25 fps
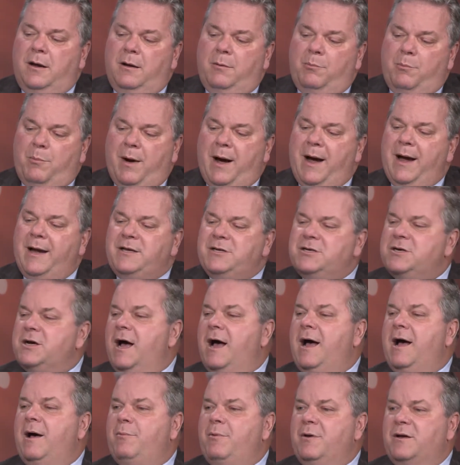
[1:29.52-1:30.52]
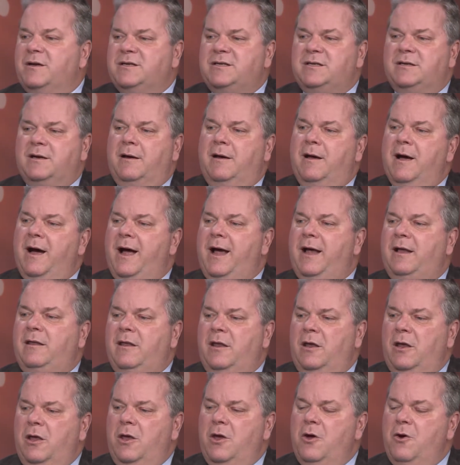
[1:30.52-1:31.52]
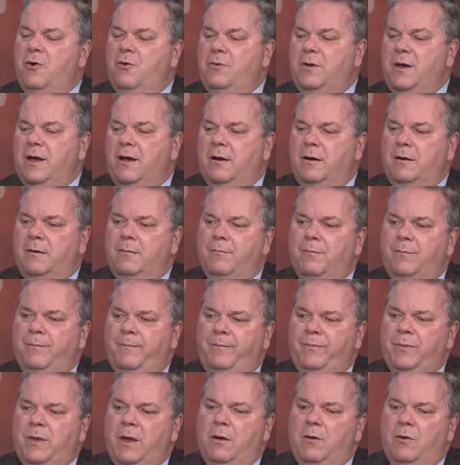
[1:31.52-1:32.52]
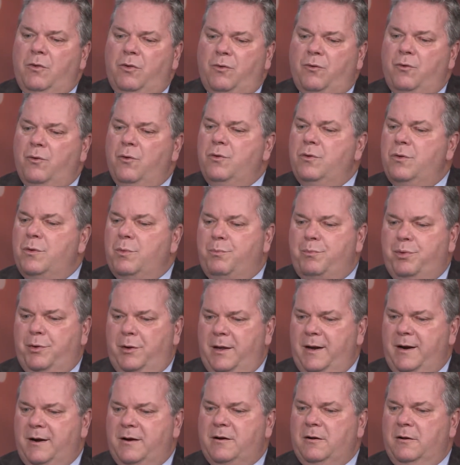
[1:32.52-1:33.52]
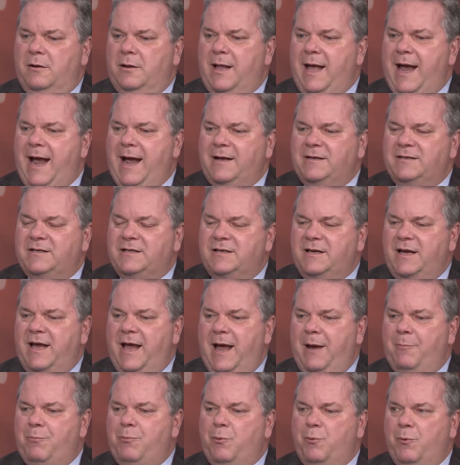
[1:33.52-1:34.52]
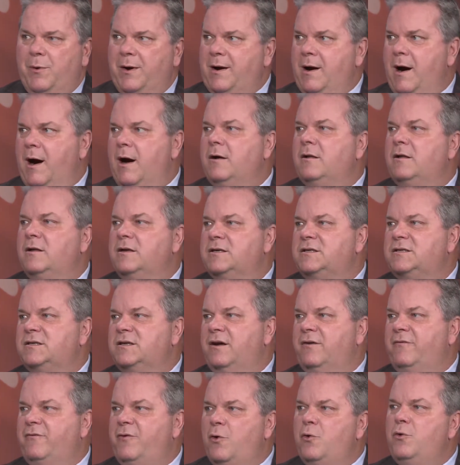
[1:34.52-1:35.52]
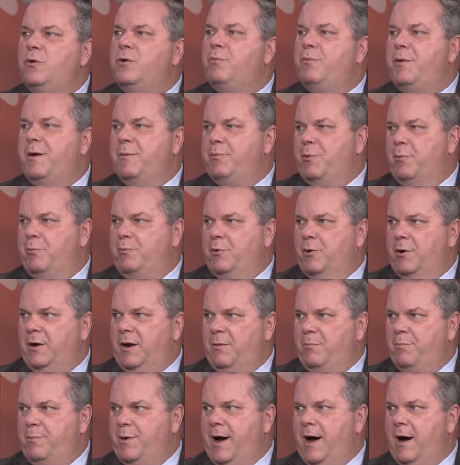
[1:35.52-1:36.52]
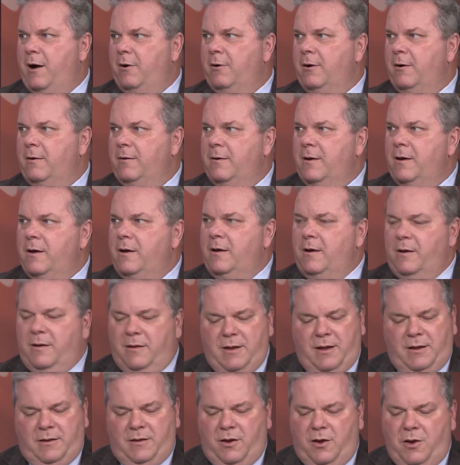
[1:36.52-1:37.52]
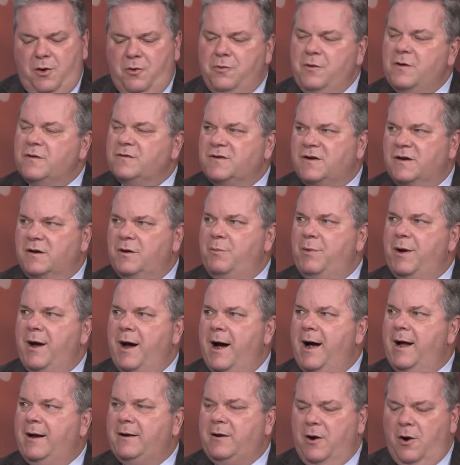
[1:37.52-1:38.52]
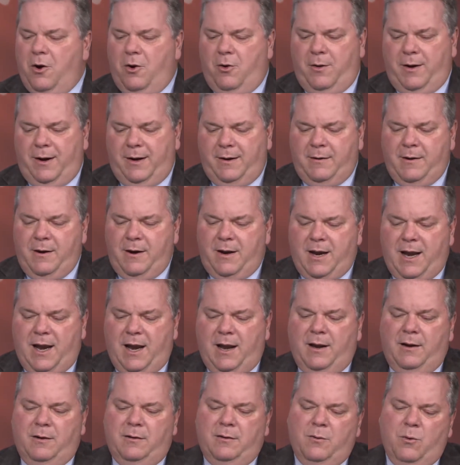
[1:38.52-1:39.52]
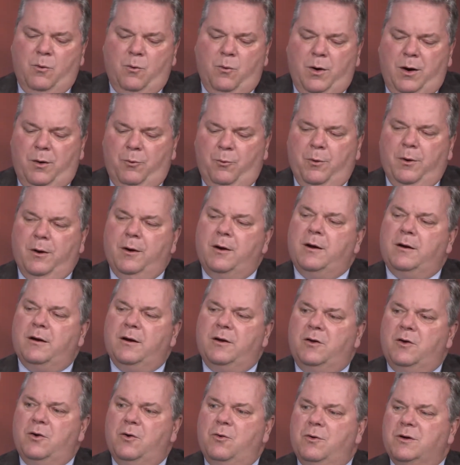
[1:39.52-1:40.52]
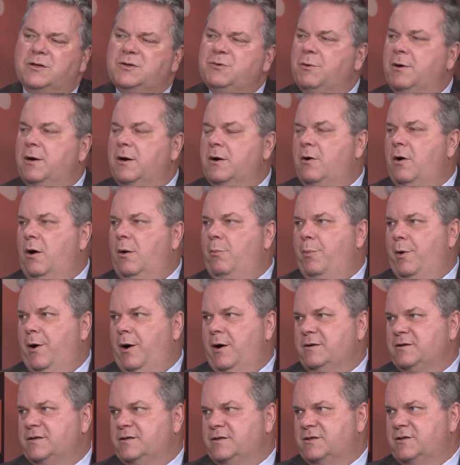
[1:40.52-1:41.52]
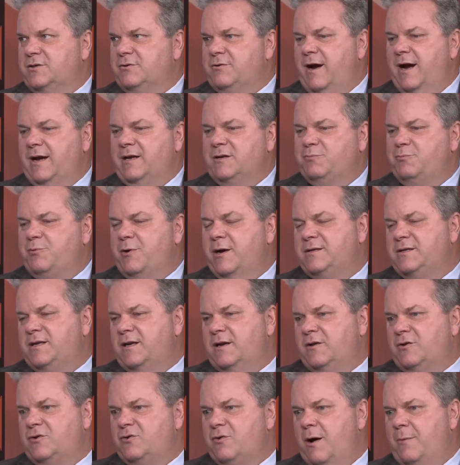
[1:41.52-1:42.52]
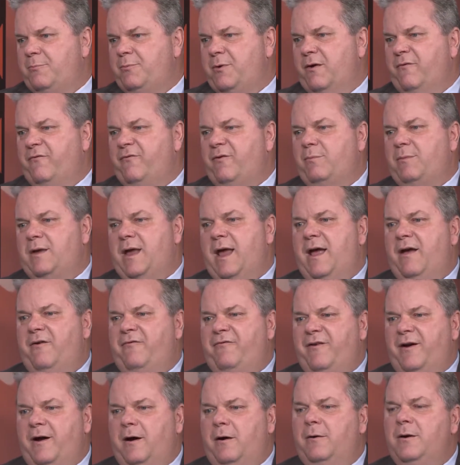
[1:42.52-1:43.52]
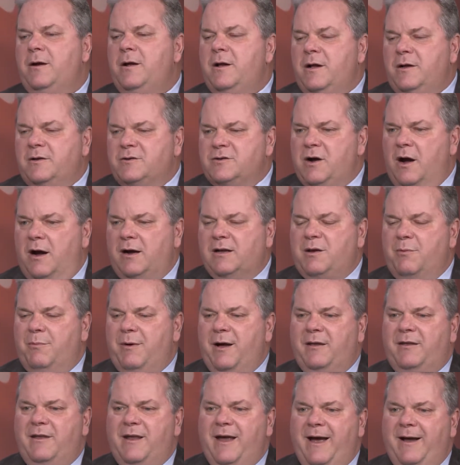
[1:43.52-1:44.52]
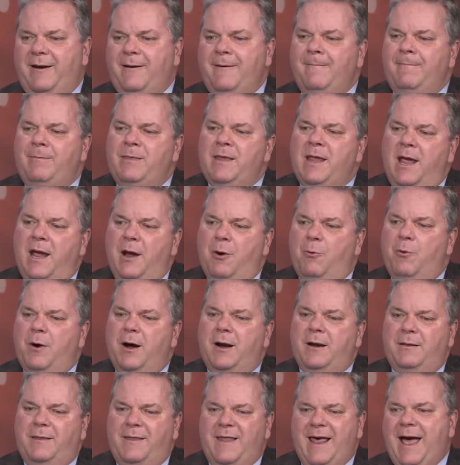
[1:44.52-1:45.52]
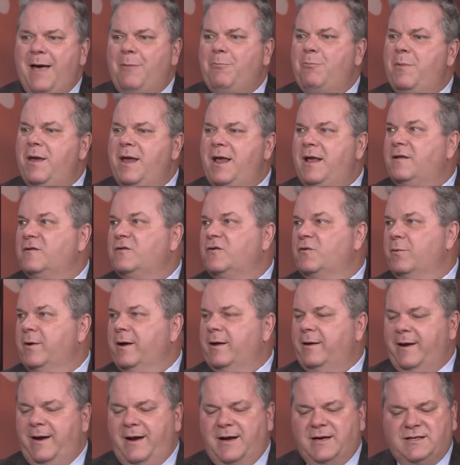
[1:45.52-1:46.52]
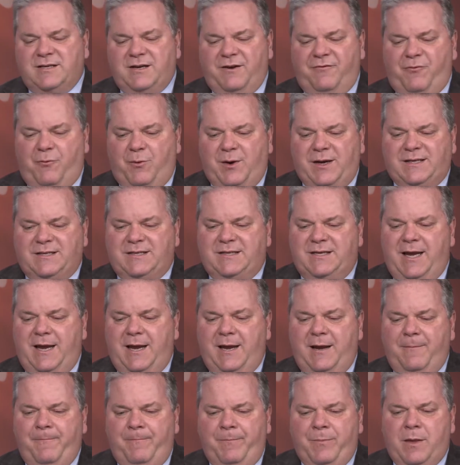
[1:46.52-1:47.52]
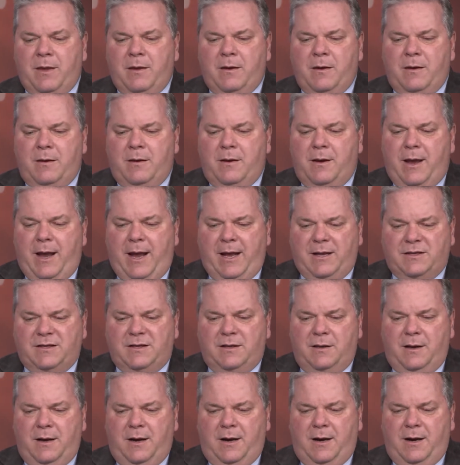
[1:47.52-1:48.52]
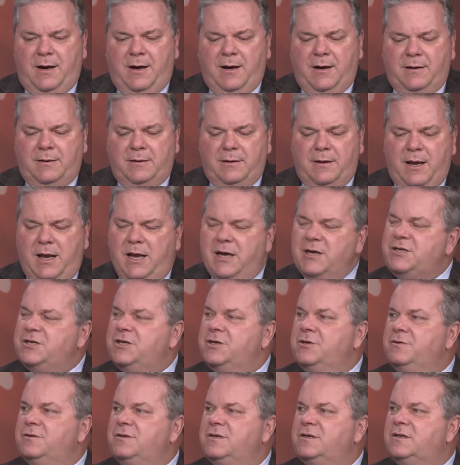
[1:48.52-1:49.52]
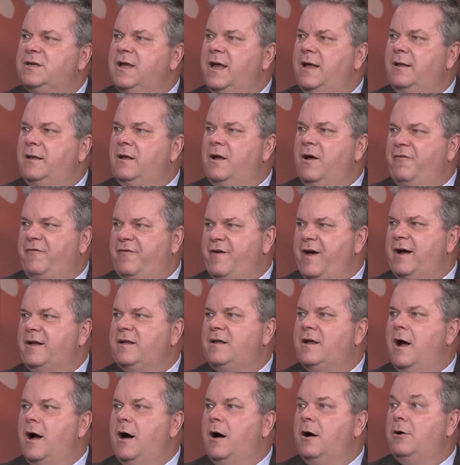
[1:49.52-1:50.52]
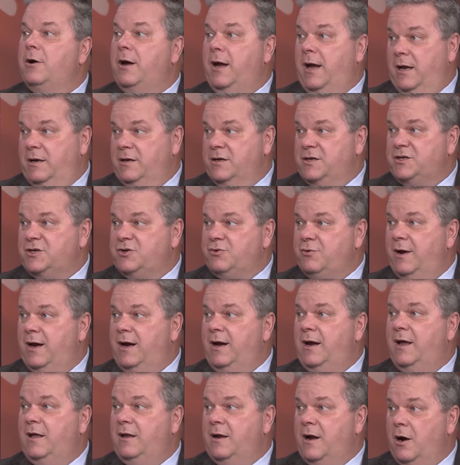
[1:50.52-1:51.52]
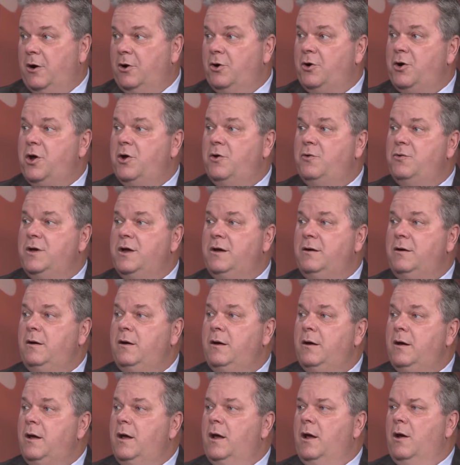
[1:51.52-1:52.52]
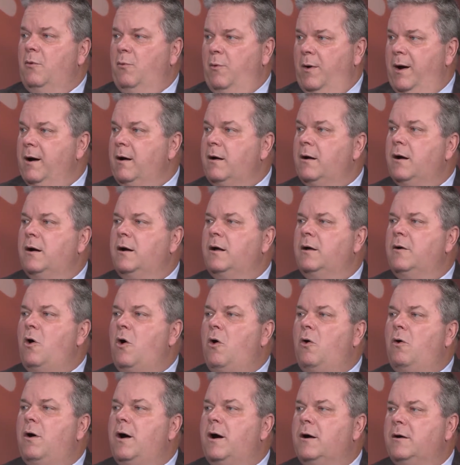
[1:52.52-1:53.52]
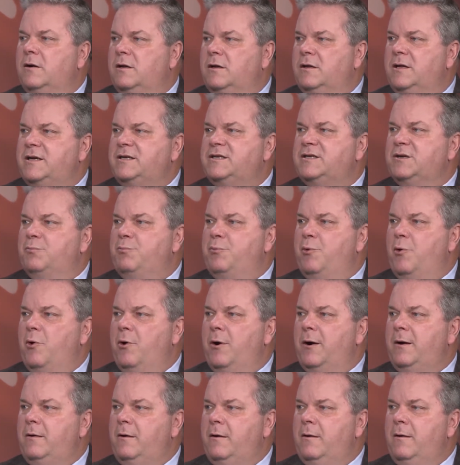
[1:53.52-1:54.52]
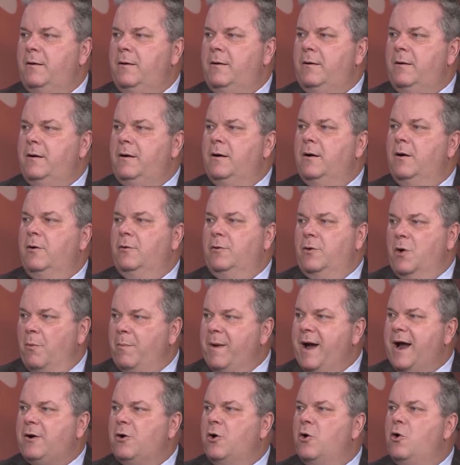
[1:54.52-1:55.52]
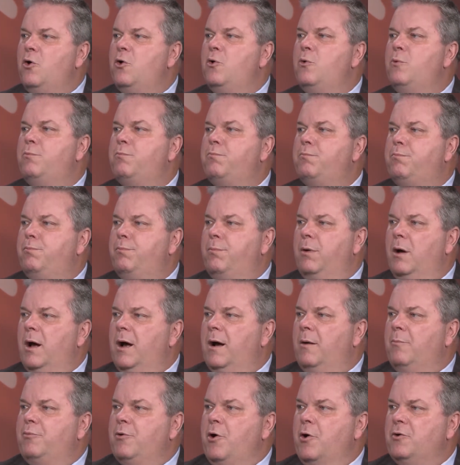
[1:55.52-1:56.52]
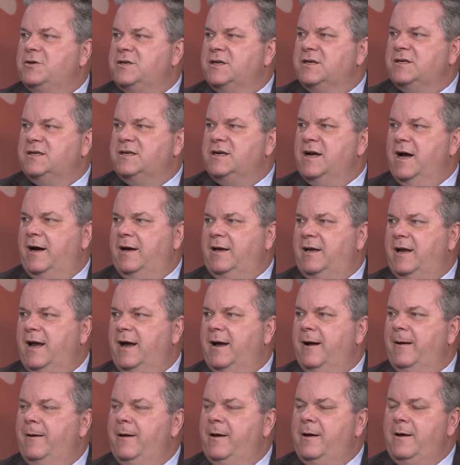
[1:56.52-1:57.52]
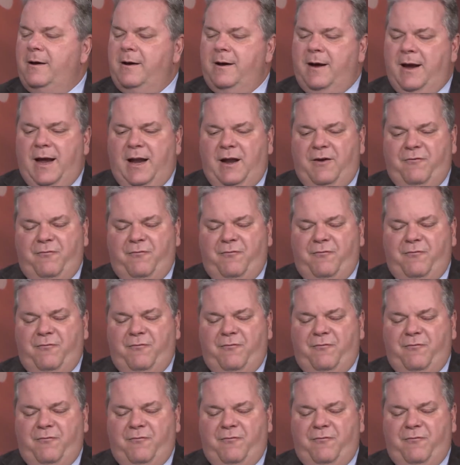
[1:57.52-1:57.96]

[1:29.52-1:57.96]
My job is to guide the union through the political landscape, regardless of who the people put in power. Mm-hmm. That the union's gonna be ongoing, and what we're gonna do is we're gonna call balls and strikes. President Trumka from the AFL talked about that. And what that means really is if we see issues that affect our industry and our union, we are going to wholeheartedly support no matter who broaches the idea. Mm-hmm. And